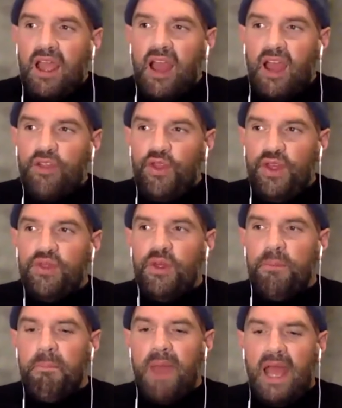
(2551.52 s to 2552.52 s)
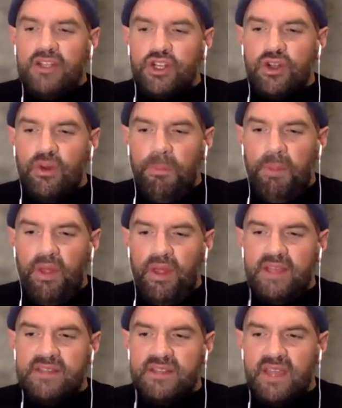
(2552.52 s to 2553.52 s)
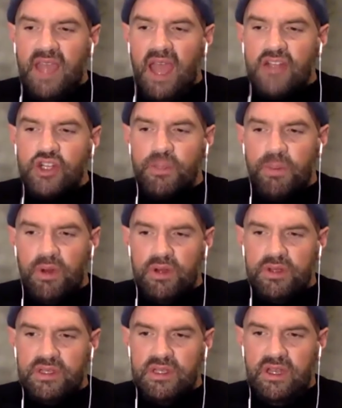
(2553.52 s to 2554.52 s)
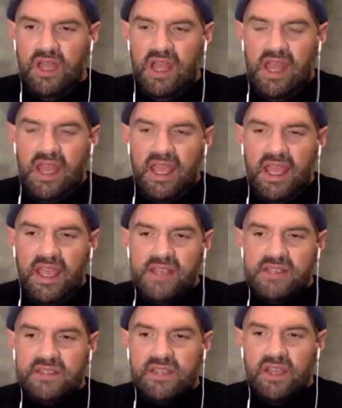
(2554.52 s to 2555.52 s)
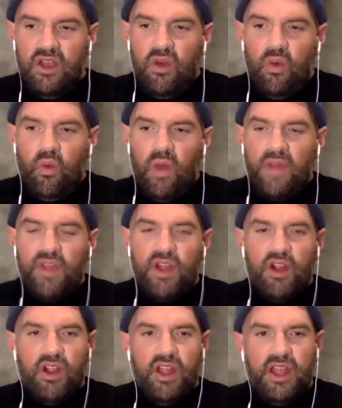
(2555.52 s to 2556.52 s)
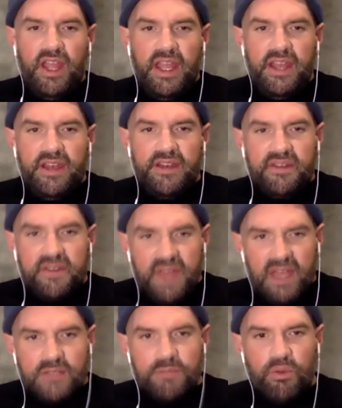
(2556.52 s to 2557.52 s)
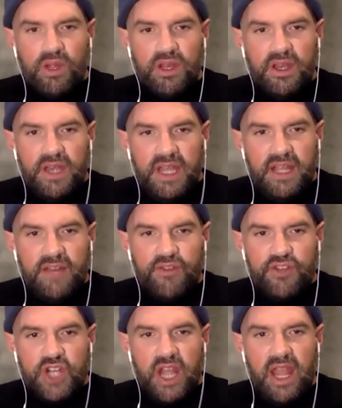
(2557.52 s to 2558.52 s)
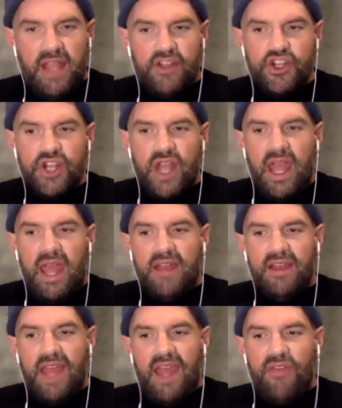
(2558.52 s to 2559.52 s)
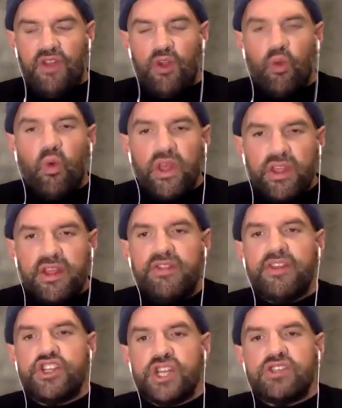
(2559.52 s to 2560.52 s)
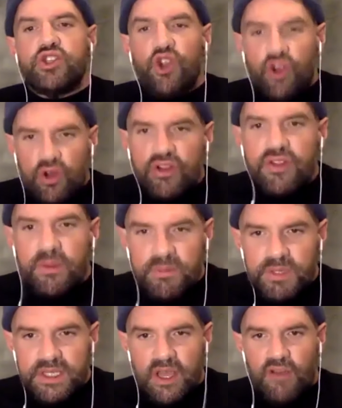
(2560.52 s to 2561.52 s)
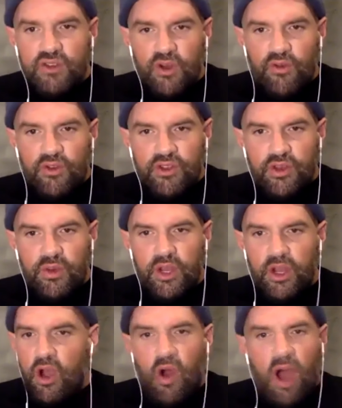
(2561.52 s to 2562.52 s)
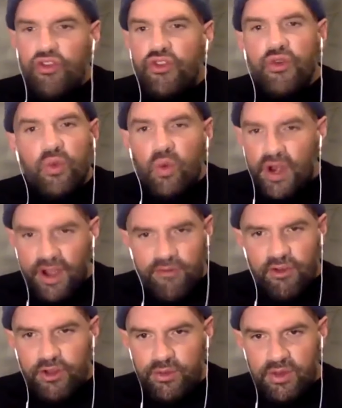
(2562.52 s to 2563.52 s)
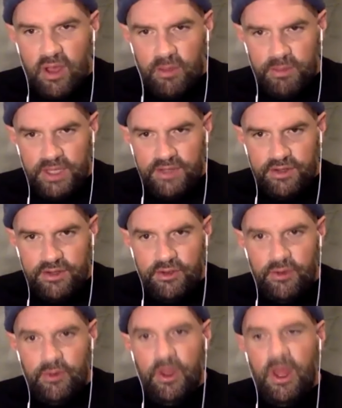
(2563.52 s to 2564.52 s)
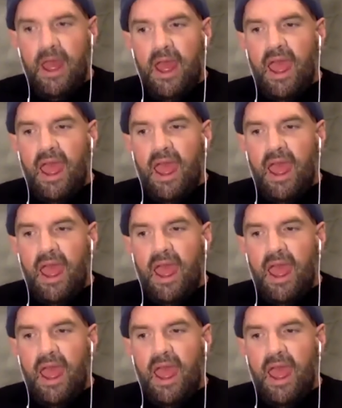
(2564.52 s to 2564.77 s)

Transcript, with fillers: I, I think the magical place to catch a person is when they're in desperate need of change and and they're willing to just turn themselves over to you and go i'll do whatever you tell me mm-hmm. to do